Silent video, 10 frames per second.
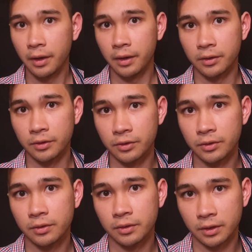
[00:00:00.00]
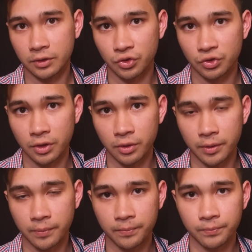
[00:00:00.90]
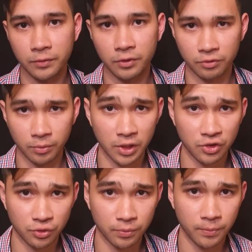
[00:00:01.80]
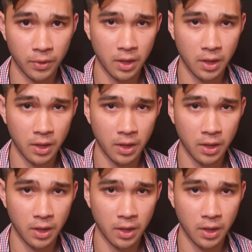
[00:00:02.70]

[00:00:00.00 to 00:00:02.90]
and necessary information,